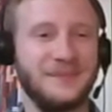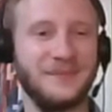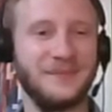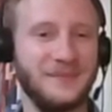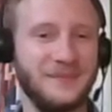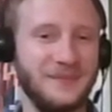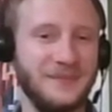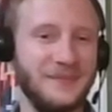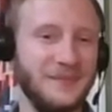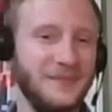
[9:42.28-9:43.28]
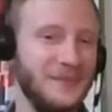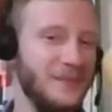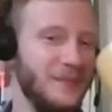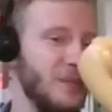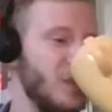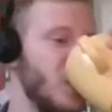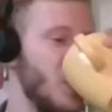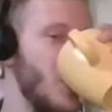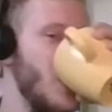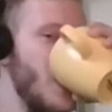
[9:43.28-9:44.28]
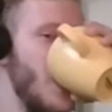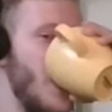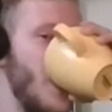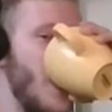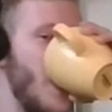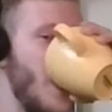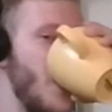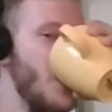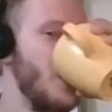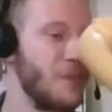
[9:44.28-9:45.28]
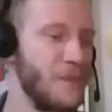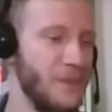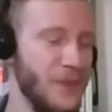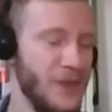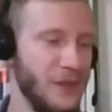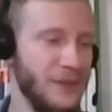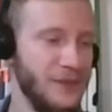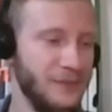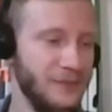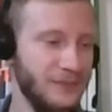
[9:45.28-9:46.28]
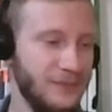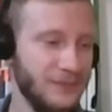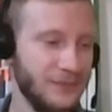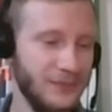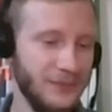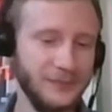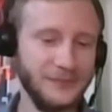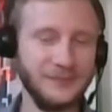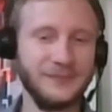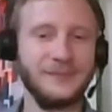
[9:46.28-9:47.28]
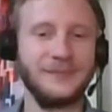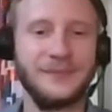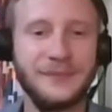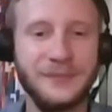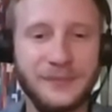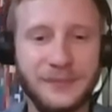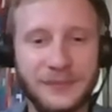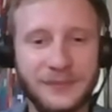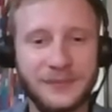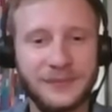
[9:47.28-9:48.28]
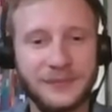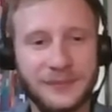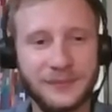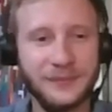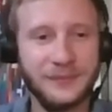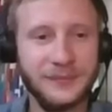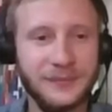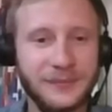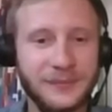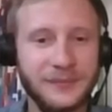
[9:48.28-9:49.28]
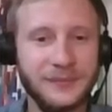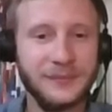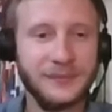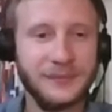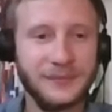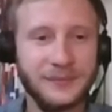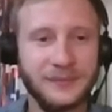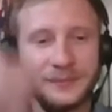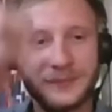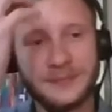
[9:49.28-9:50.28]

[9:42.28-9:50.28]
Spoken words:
(not speaking)